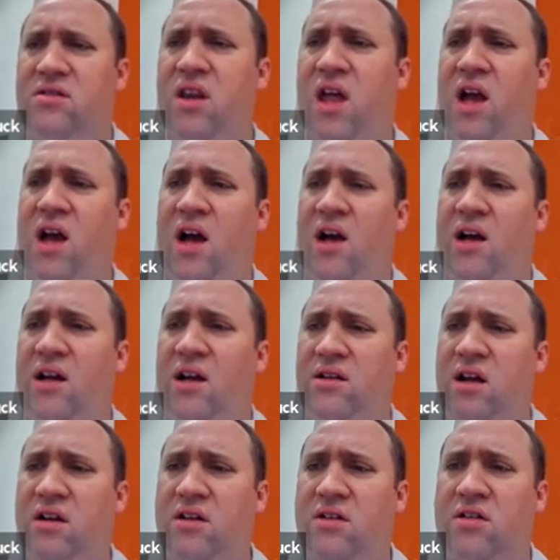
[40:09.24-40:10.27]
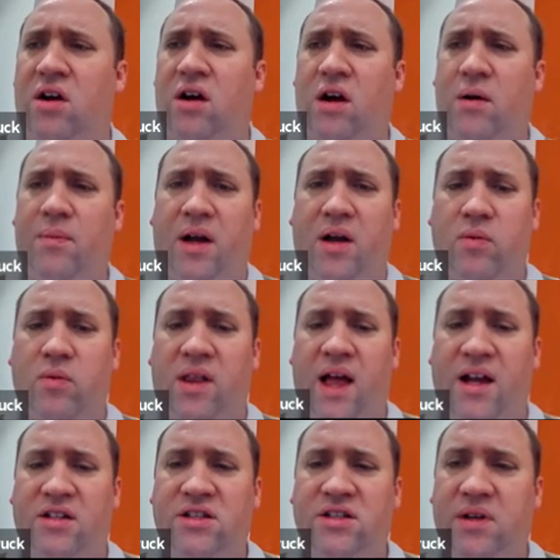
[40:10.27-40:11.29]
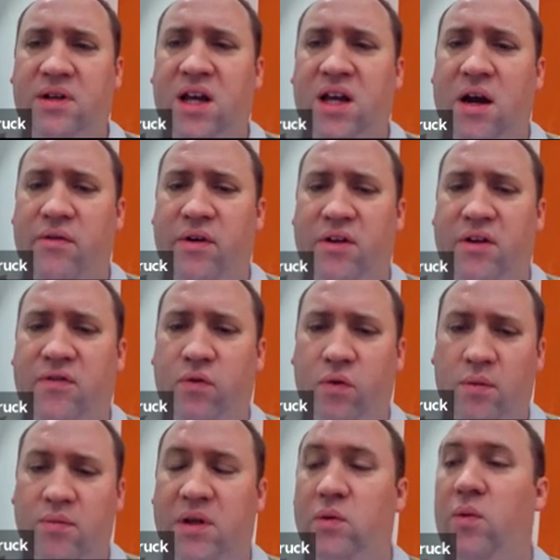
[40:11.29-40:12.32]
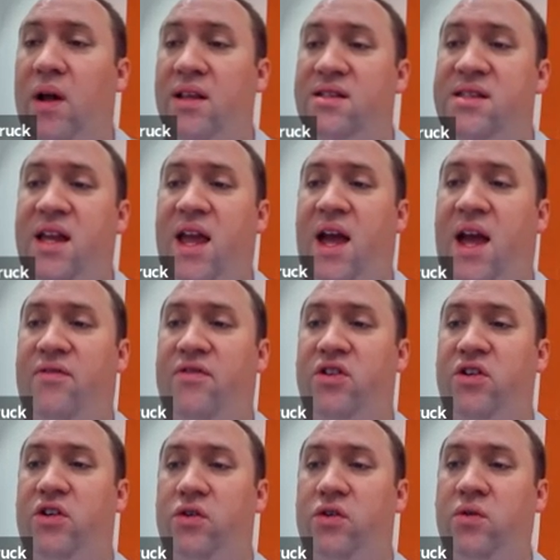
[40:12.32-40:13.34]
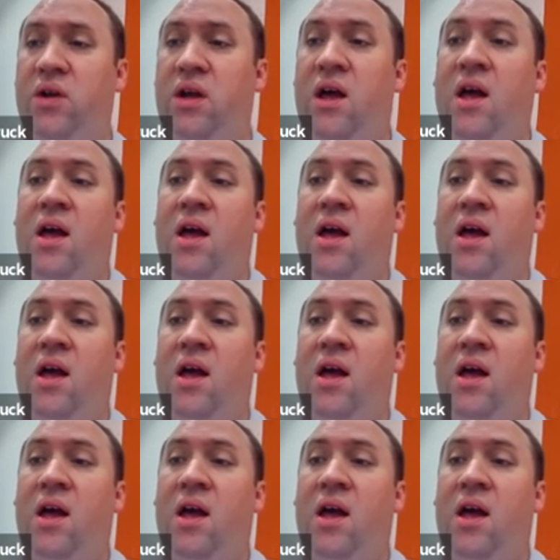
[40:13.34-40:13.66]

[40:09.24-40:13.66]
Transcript: Tarbuck will actually be covering for me Wednesday afternoon.